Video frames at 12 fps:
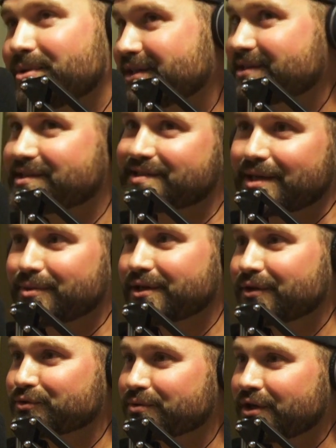But I guess the same thing
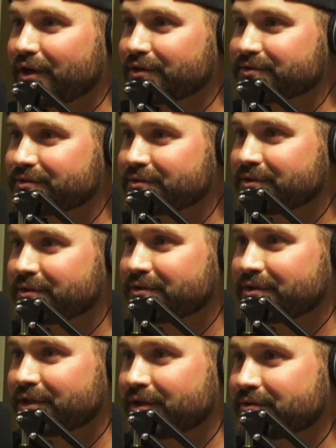goes with cars.
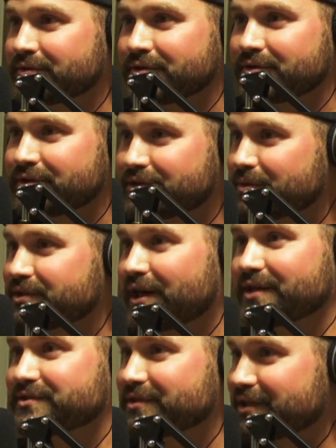It's always
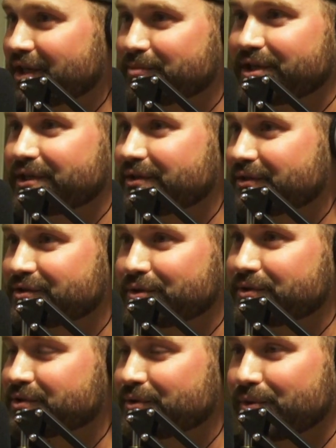constantly updating. There's
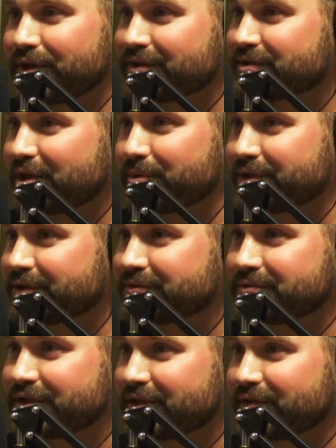always new things coming in. And